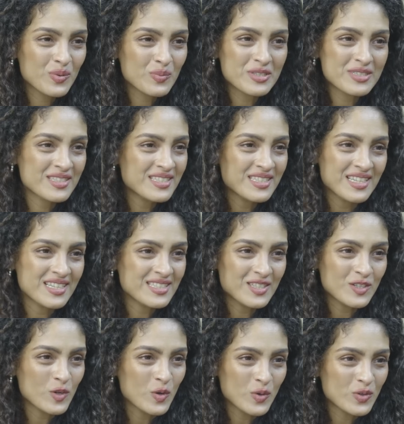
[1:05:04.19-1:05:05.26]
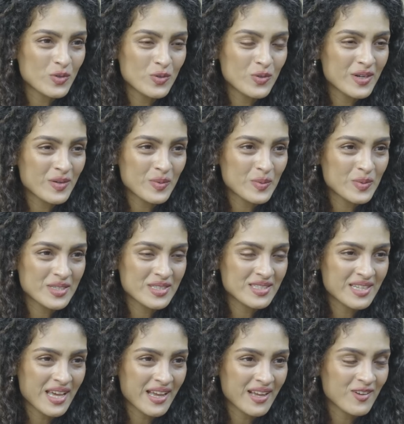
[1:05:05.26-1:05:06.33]
it was just easy to go to, and we would
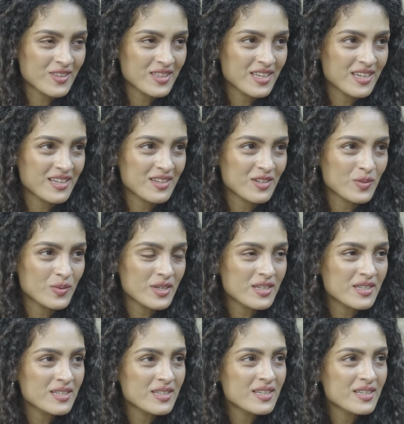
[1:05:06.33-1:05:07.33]
just hang out there and do it.